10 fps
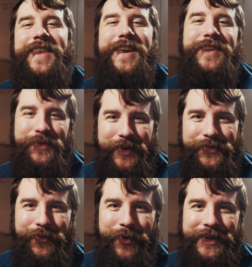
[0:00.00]
Thanks so
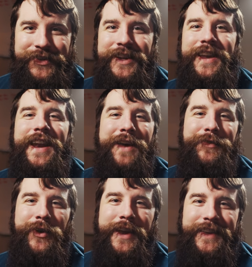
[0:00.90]
much for watching and
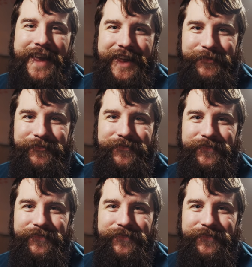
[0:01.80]
have a great day.